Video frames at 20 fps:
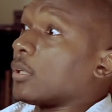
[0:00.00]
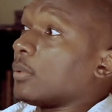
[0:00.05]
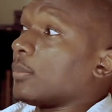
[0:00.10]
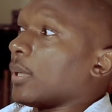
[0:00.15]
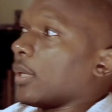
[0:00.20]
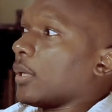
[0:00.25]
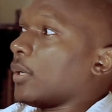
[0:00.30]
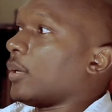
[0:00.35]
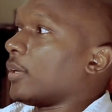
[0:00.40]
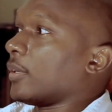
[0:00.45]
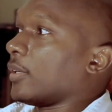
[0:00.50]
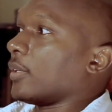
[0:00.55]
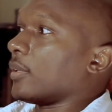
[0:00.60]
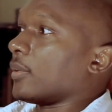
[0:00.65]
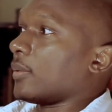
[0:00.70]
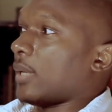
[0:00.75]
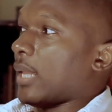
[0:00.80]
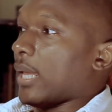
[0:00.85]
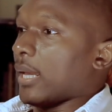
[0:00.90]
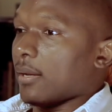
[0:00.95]
Oh my God, you
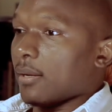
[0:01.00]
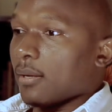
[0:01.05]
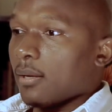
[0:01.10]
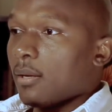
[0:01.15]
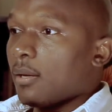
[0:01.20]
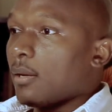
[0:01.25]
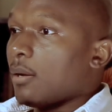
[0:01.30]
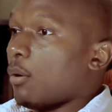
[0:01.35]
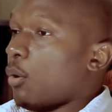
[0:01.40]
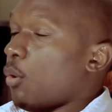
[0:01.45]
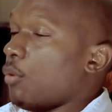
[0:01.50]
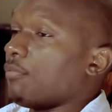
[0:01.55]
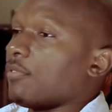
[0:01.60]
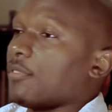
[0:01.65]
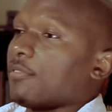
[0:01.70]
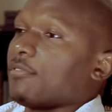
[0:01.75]
know, like over